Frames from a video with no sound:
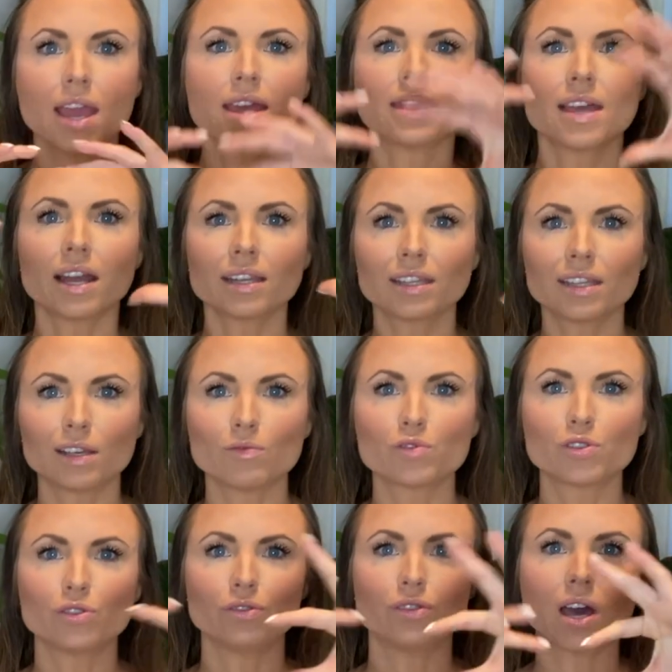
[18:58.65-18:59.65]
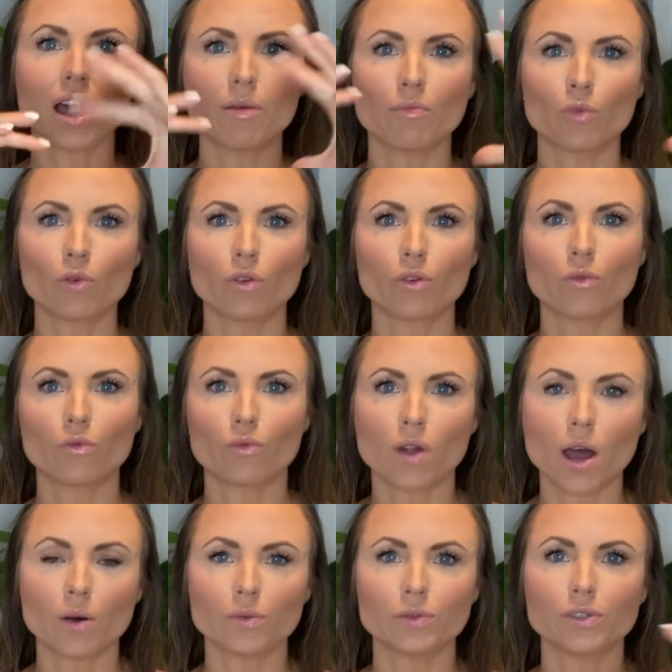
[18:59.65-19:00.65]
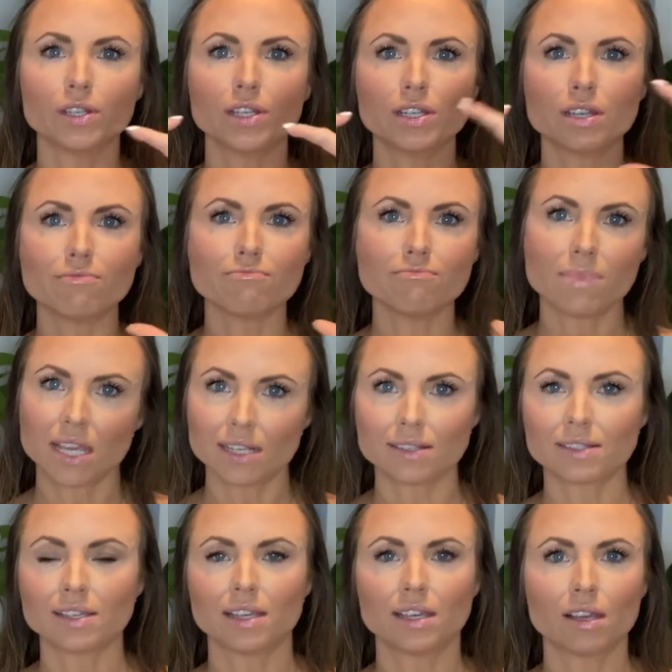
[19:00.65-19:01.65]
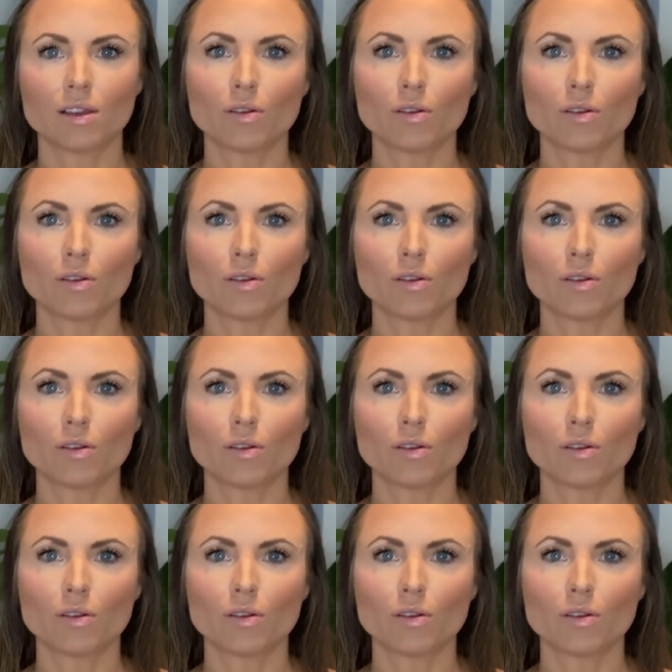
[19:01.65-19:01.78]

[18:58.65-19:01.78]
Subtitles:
That gives you that more rounded, amazing,